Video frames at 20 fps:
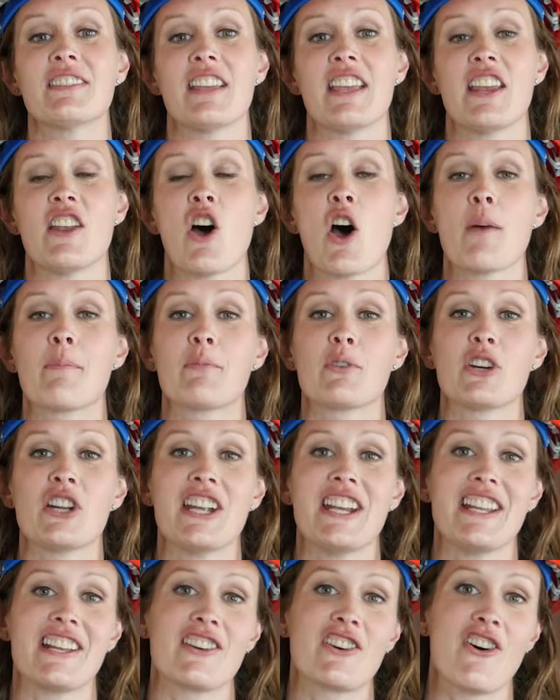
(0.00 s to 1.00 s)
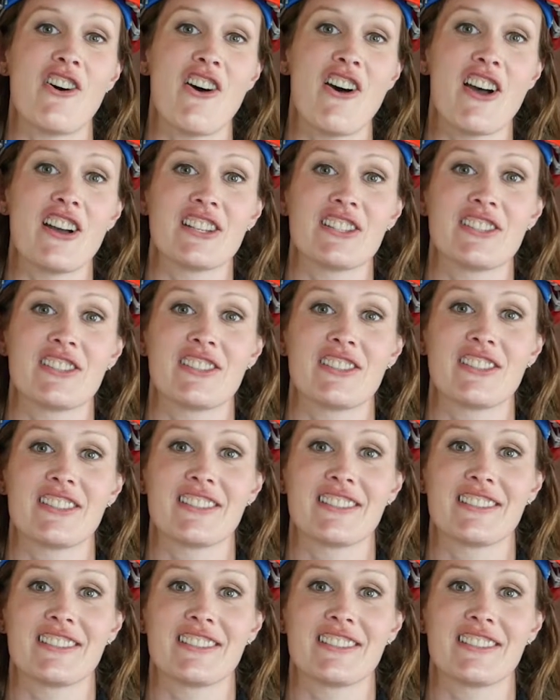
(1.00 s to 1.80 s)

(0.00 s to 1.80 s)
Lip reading: and operating costs.